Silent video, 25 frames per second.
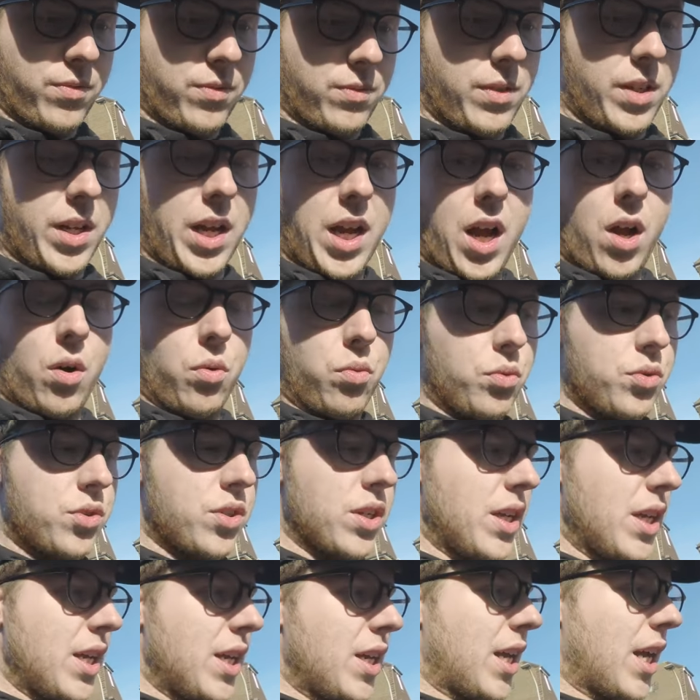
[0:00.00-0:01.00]
holes,
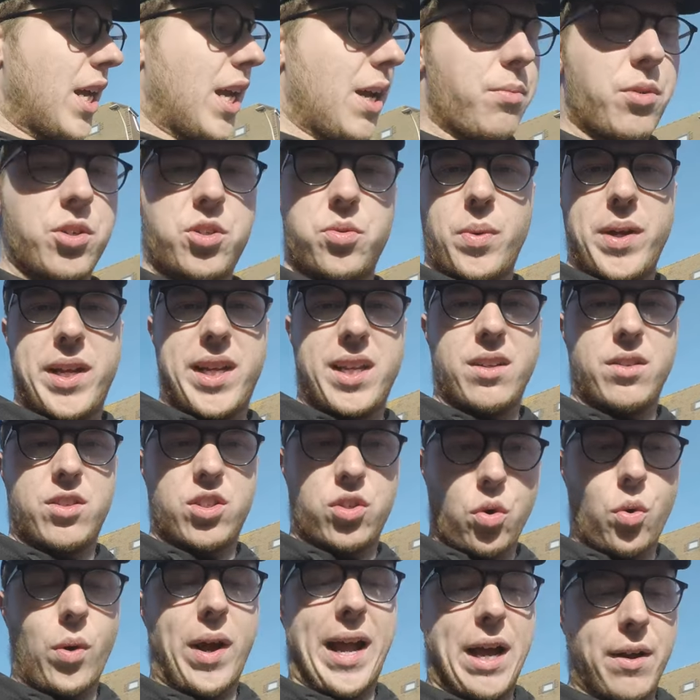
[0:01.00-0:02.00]
uh, which we can
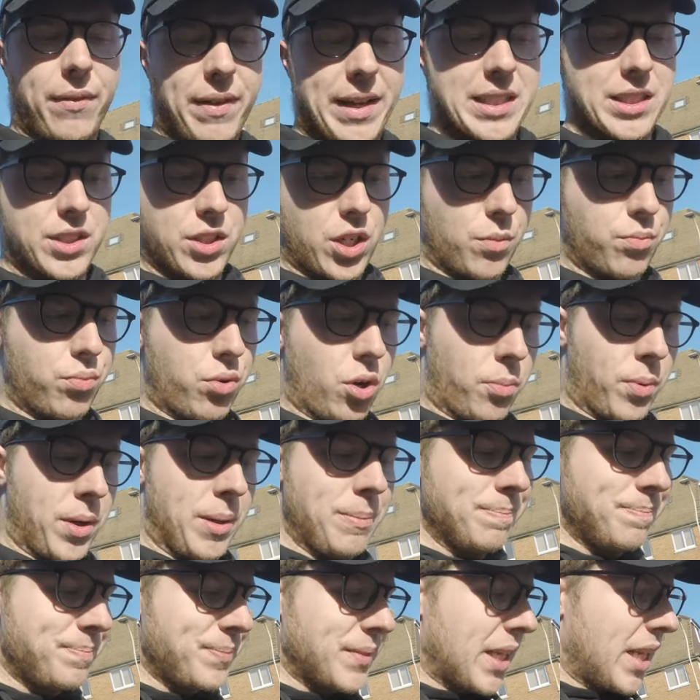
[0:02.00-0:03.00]
sort out. That's not a
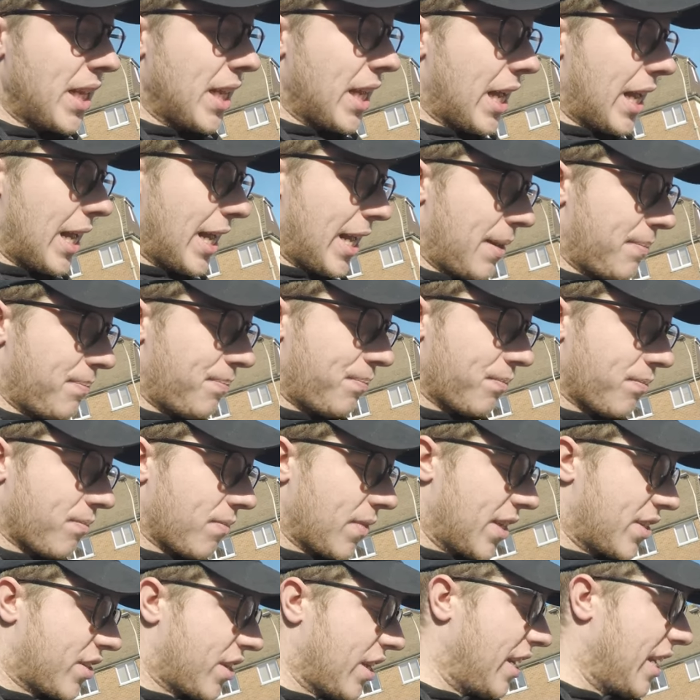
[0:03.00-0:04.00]
problem. Um,
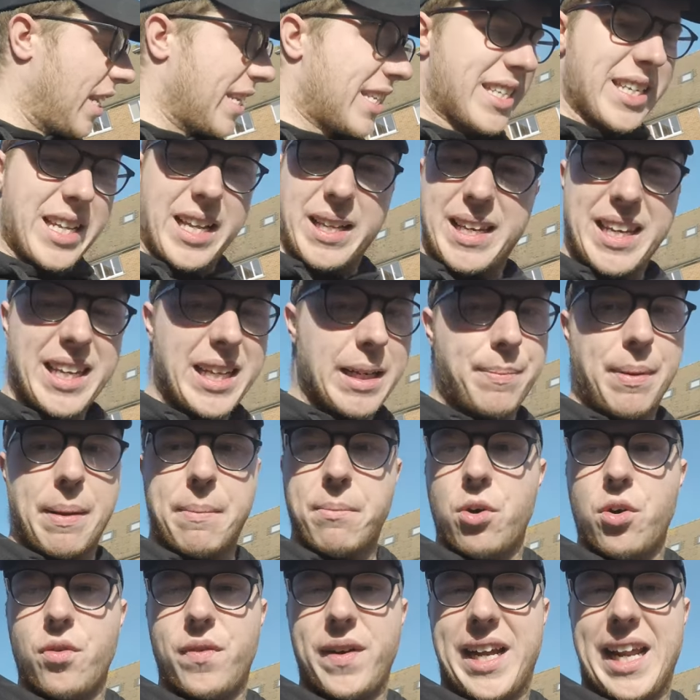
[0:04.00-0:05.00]
it's going to need a little bit
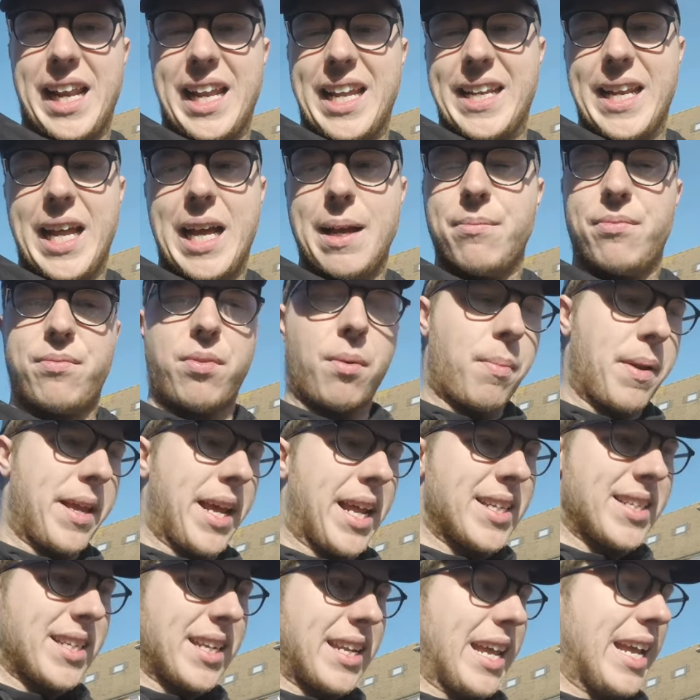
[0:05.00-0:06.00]
more of a clean up, probably
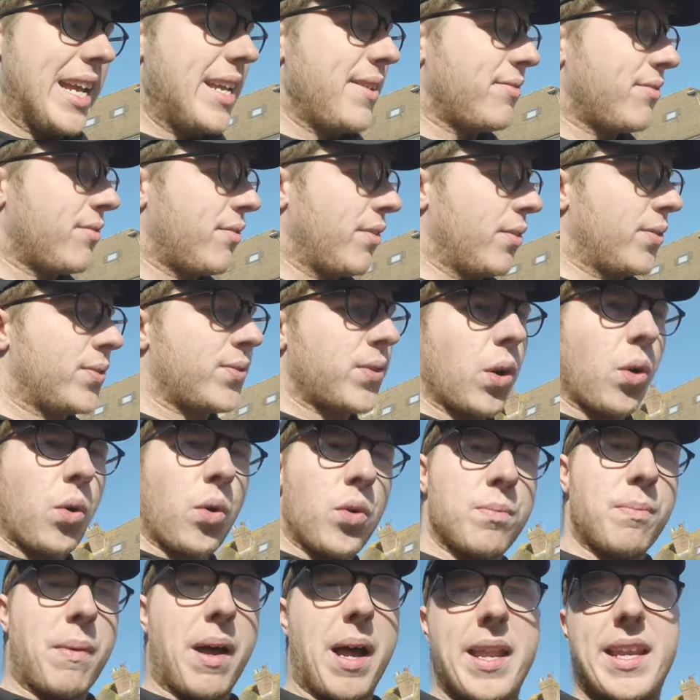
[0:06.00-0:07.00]
underneath. The
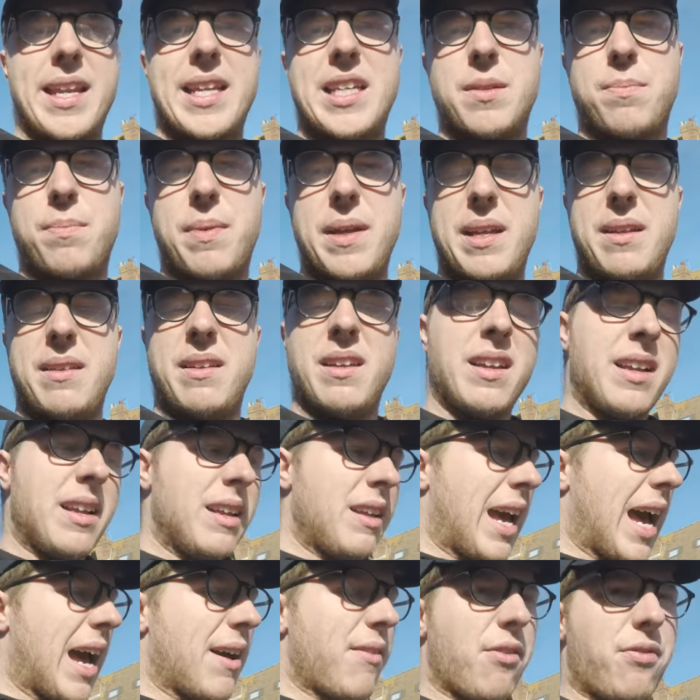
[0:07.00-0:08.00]
floor might need to be
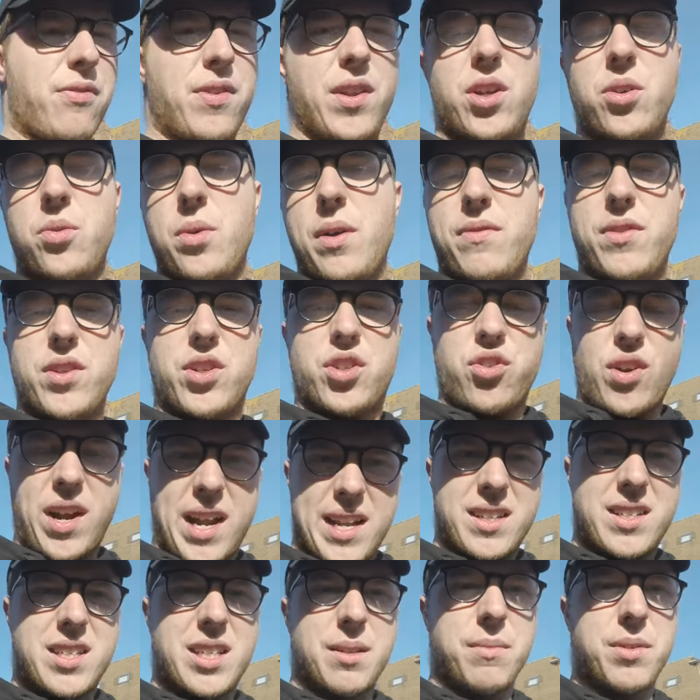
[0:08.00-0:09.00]
have a fiddle with the
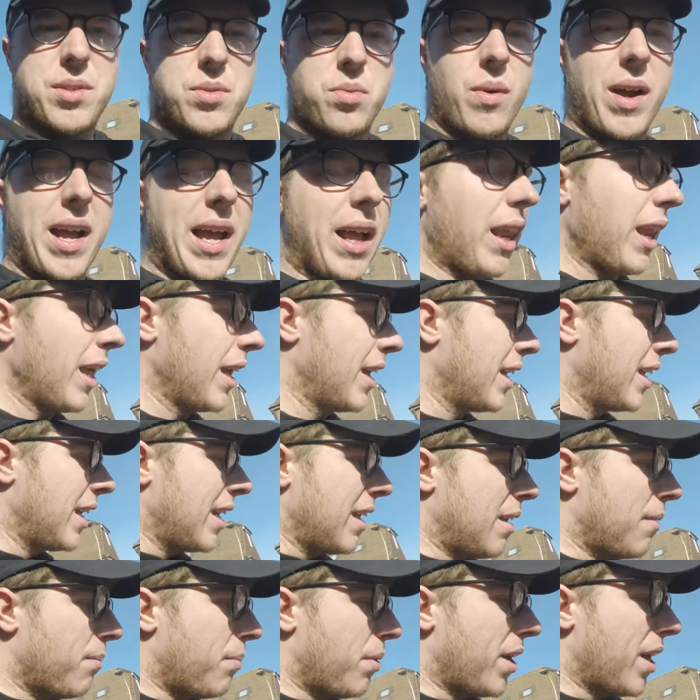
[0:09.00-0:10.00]
transom as well.
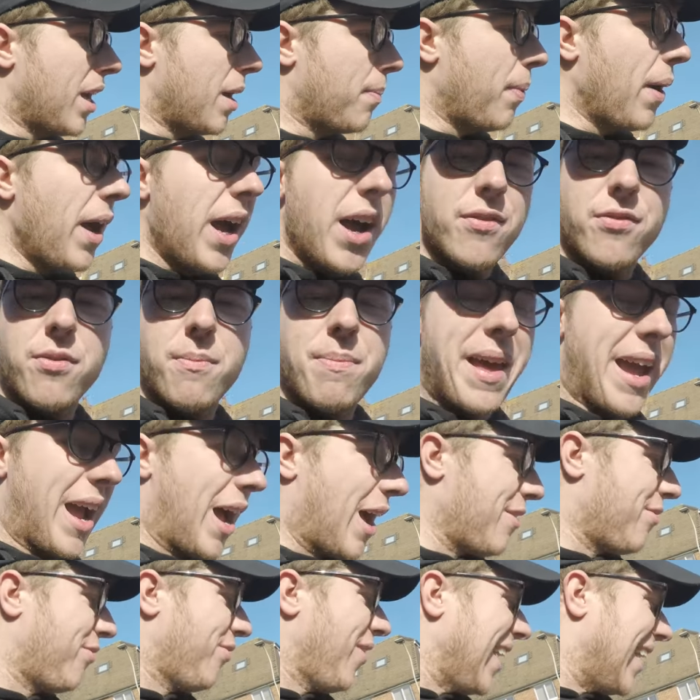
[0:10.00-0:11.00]
But apart from that,
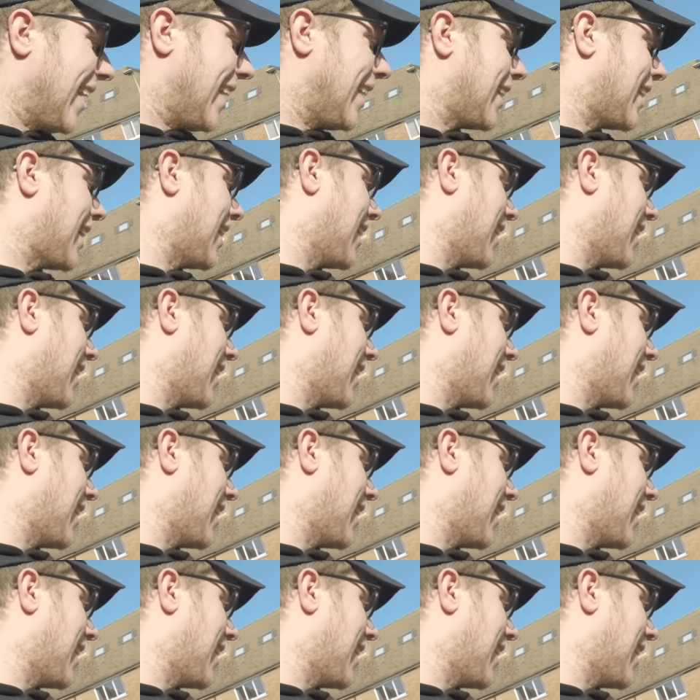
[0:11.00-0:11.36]
I think,